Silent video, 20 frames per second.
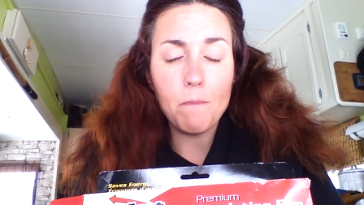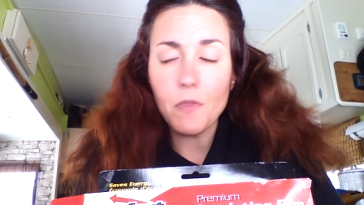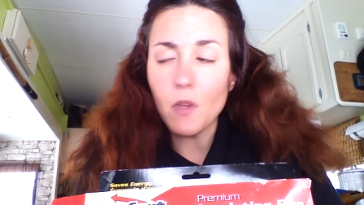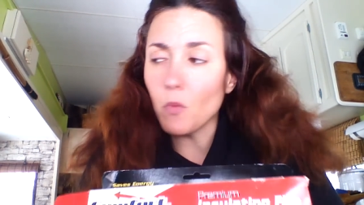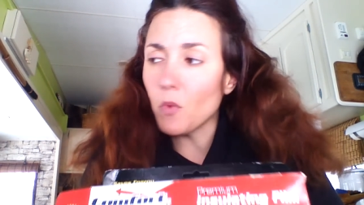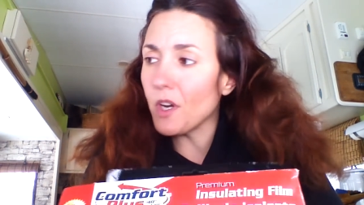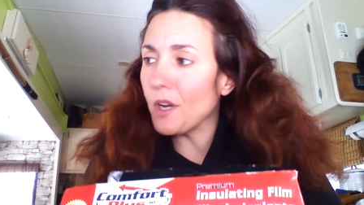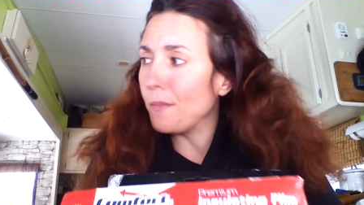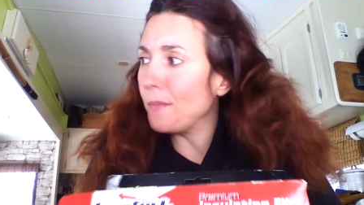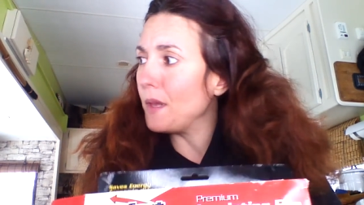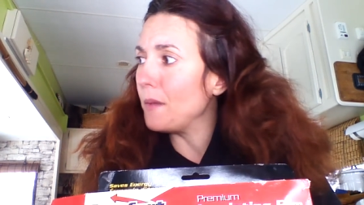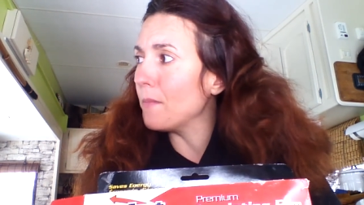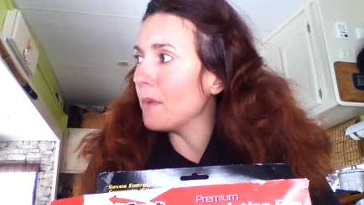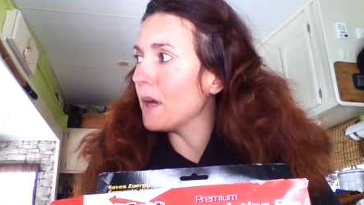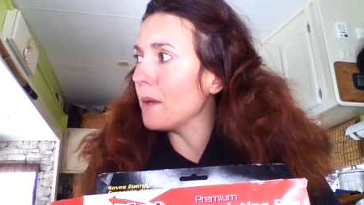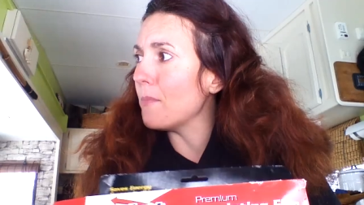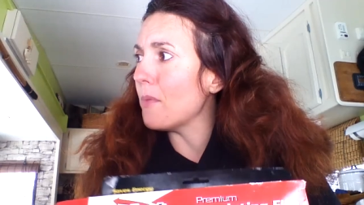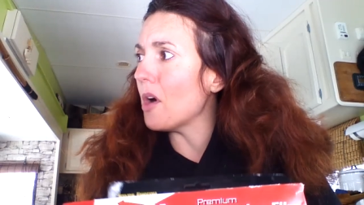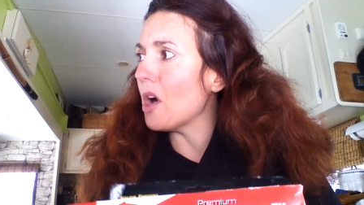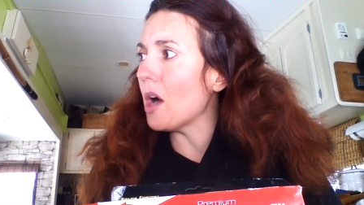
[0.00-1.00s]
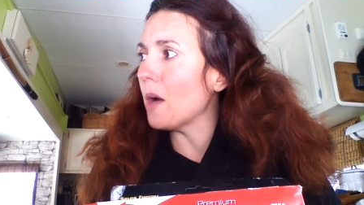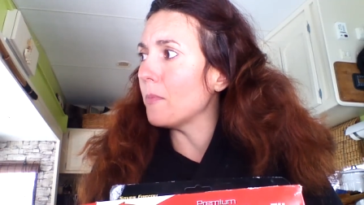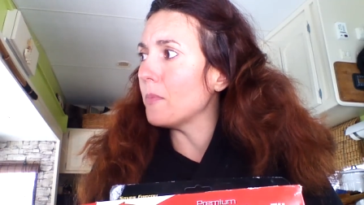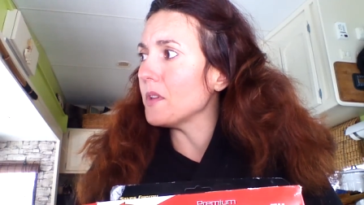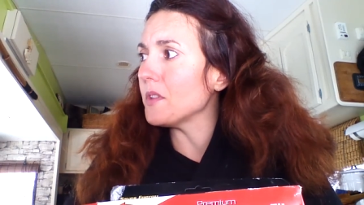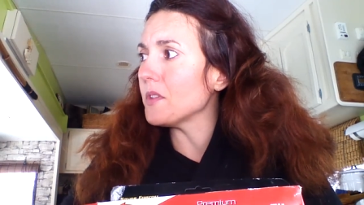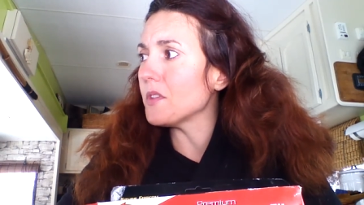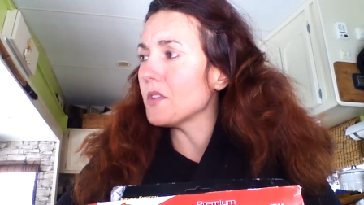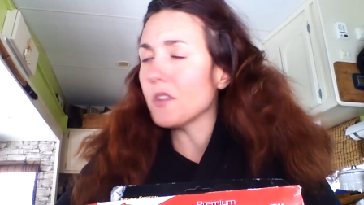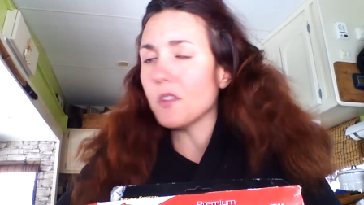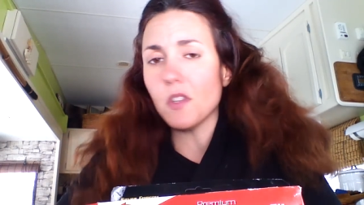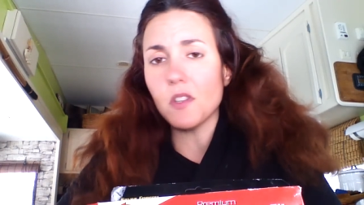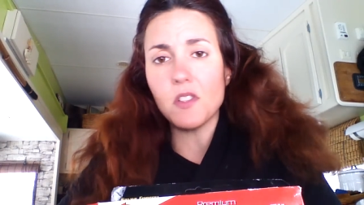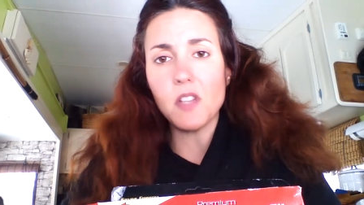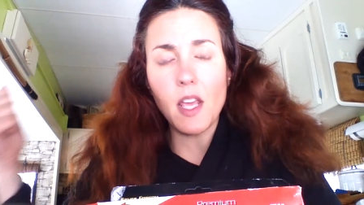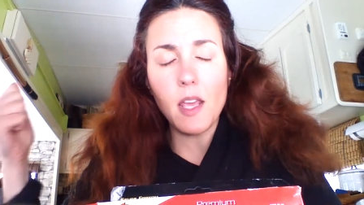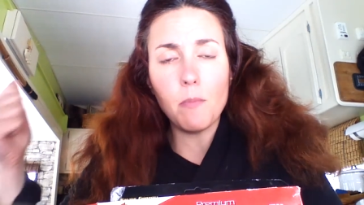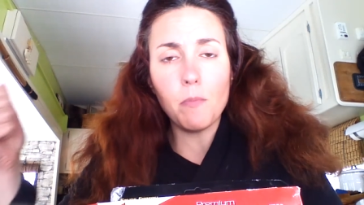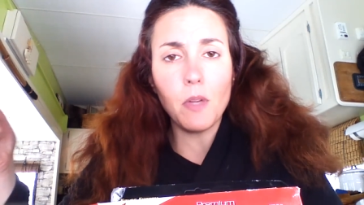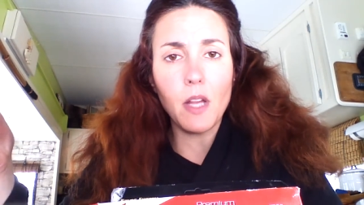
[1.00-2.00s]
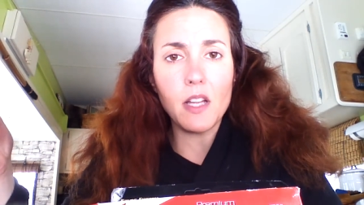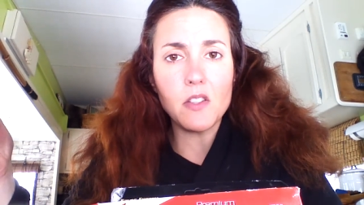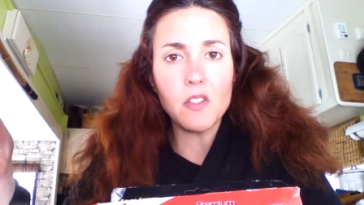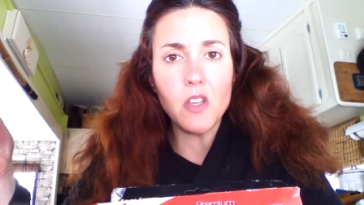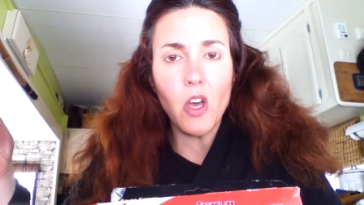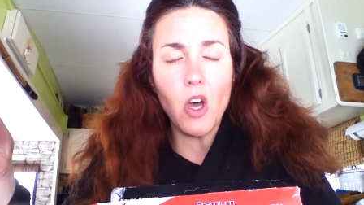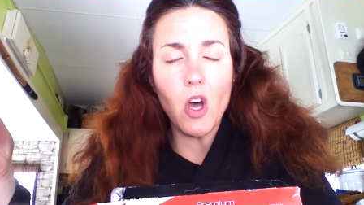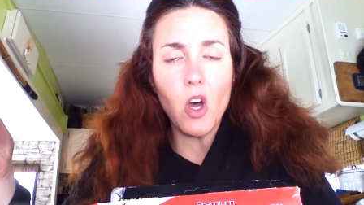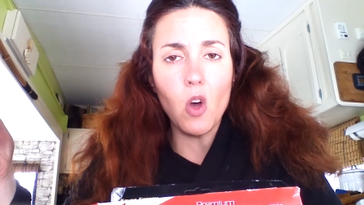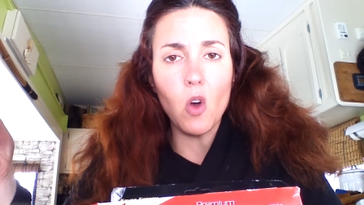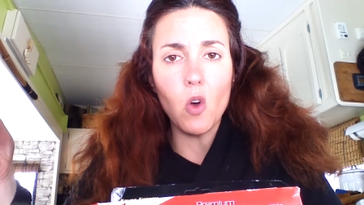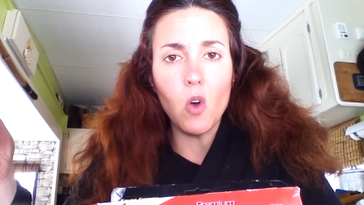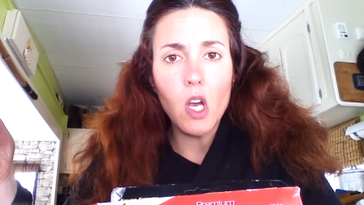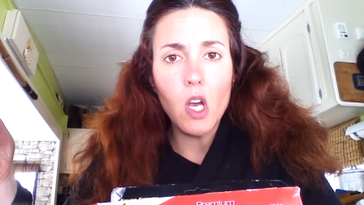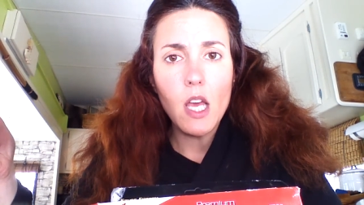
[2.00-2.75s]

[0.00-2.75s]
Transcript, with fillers: And what I mean by pop is the tape lets go